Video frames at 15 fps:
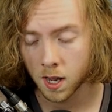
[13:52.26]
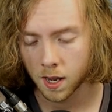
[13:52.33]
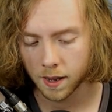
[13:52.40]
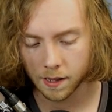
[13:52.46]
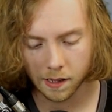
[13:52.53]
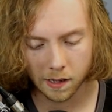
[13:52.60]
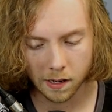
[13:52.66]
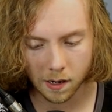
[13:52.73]

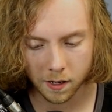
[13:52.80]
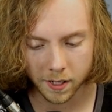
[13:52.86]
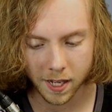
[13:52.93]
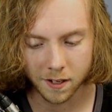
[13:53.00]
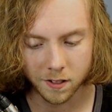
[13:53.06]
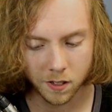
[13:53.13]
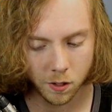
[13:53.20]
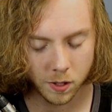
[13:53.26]
And again,
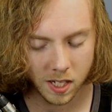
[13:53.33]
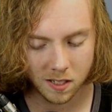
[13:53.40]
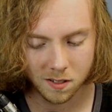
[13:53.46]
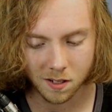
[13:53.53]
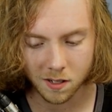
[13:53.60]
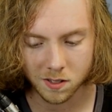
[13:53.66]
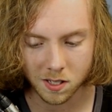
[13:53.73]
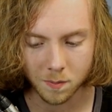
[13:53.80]
that's
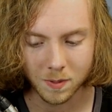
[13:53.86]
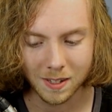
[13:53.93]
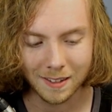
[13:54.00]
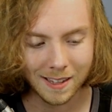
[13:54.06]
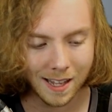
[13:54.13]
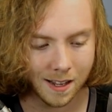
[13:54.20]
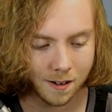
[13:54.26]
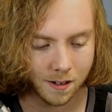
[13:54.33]
not something
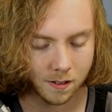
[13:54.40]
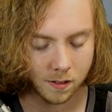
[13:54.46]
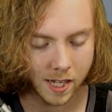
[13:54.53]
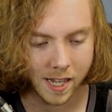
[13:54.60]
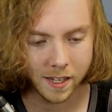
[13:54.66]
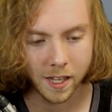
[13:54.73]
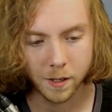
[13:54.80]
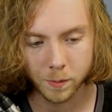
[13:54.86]
that
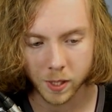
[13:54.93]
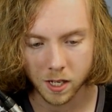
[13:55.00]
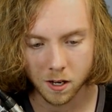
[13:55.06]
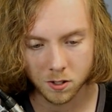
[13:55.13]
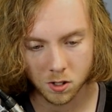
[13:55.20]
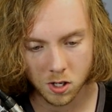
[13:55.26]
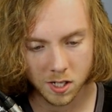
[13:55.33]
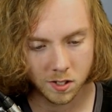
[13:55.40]
late game players
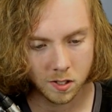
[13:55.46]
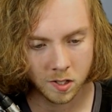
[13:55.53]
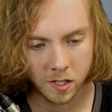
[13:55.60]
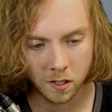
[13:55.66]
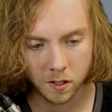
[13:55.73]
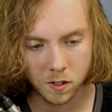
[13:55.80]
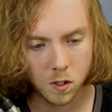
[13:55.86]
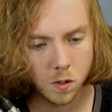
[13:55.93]
are
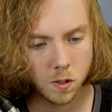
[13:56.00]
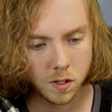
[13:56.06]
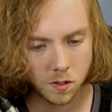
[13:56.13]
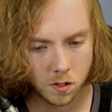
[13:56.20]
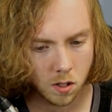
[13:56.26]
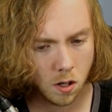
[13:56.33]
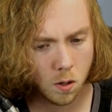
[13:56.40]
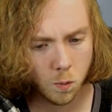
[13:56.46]
necessarily too
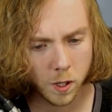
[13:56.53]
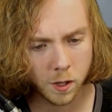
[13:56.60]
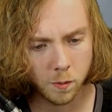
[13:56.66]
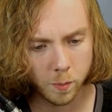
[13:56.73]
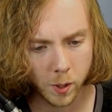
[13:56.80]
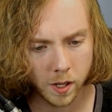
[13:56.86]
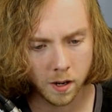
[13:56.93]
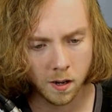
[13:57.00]
concerned with,
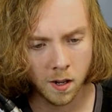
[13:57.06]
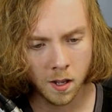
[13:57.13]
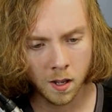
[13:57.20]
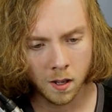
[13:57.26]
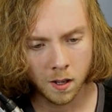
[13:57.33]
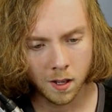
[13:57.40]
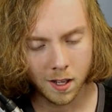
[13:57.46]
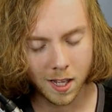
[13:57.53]
but
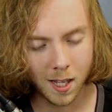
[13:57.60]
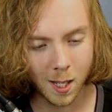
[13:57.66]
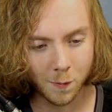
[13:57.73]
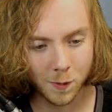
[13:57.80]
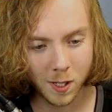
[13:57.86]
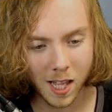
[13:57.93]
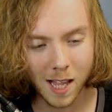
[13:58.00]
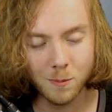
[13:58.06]
if the
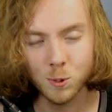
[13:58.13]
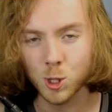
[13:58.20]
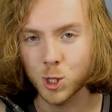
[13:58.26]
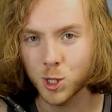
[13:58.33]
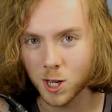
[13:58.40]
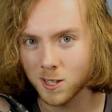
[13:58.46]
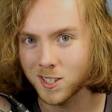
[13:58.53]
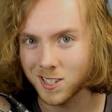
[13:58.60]
game just
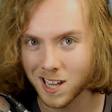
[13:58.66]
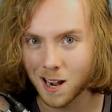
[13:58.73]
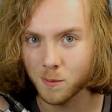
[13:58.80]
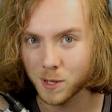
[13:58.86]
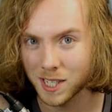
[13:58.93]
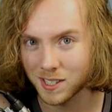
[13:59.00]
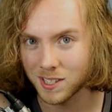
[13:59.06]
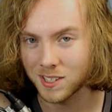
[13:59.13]
shuts down
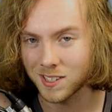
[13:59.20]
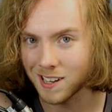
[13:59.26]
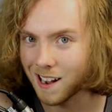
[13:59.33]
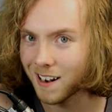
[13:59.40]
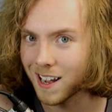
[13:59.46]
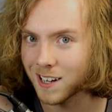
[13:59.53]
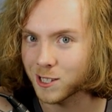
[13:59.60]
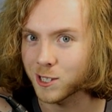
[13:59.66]
because it's not
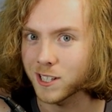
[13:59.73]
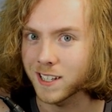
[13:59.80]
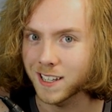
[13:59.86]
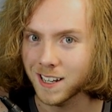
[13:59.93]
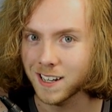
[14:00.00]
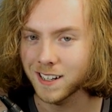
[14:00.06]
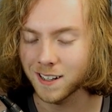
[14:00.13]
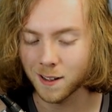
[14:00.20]
actually
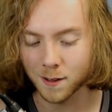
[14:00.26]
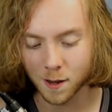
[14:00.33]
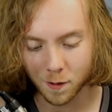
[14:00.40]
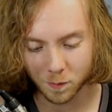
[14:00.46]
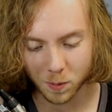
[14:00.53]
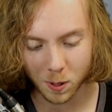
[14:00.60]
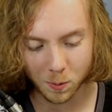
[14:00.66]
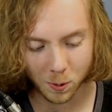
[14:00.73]
getting enough
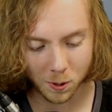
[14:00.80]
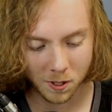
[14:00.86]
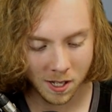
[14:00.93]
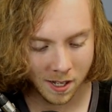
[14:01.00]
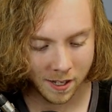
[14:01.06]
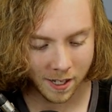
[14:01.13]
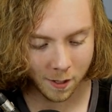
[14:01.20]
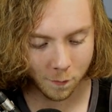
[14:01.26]
people
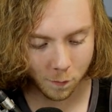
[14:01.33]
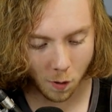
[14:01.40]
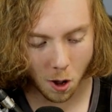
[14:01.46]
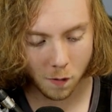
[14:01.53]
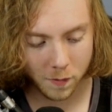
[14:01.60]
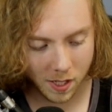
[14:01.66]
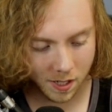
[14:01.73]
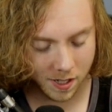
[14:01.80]

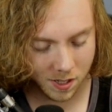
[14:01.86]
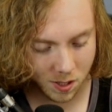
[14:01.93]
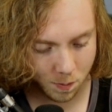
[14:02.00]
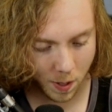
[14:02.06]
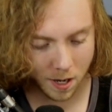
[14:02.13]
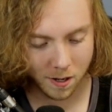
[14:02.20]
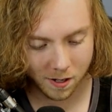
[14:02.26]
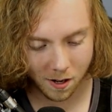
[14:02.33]
involved in it,
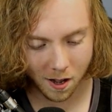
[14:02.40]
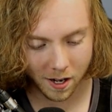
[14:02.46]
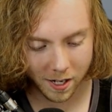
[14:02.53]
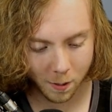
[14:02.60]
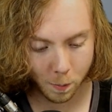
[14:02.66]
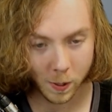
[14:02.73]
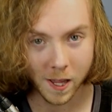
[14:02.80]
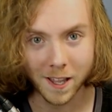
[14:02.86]
spending on it,
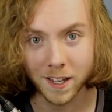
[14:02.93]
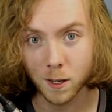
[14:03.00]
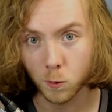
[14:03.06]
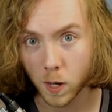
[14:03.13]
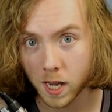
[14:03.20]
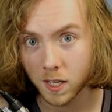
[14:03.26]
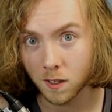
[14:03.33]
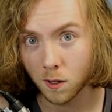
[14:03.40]
playing it
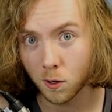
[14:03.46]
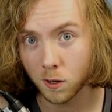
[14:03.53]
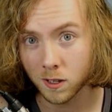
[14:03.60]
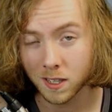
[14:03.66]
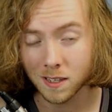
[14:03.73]
regularly,